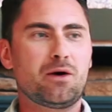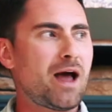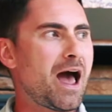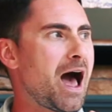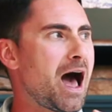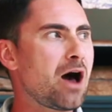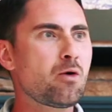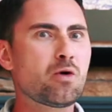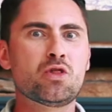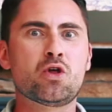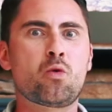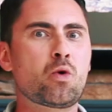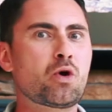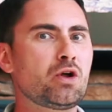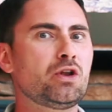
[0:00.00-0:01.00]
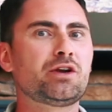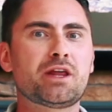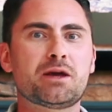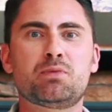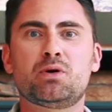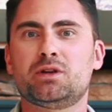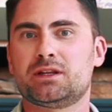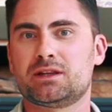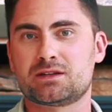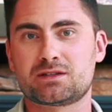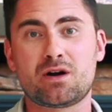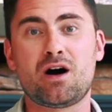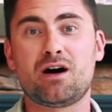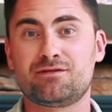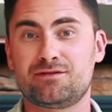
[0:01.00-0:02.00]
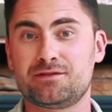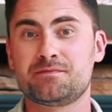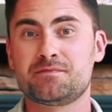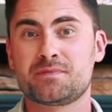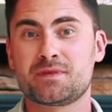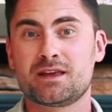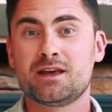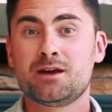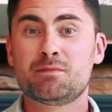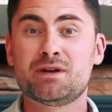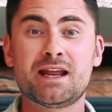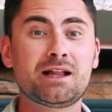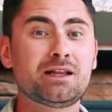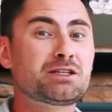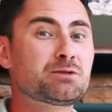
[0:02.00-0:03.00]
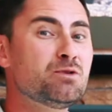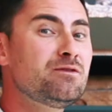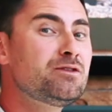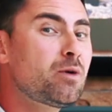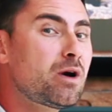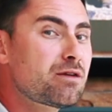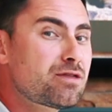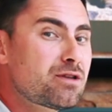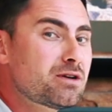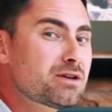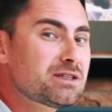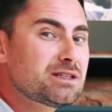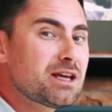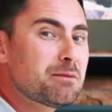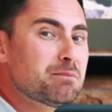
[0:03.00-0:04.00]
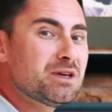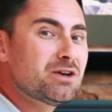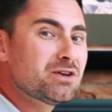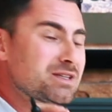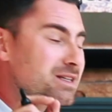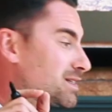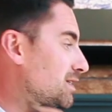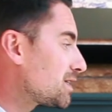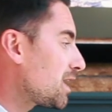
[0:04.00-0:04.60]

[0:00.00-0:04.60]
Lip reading: how in the world are they pulling this off? But now let's move to our third step, because it's